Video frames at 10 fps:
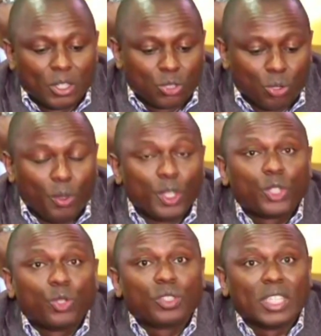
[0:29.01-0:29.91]
So we wish
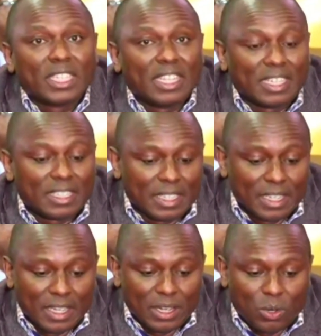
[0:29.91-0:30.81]
to state
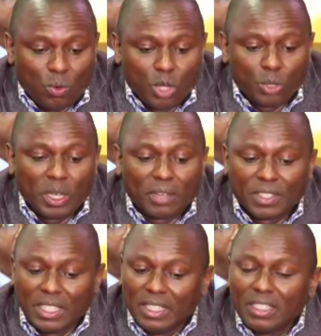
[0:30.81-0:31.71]
that what we have
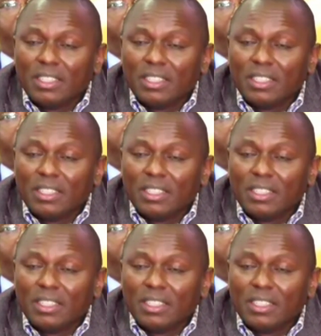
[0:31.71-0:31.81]
seen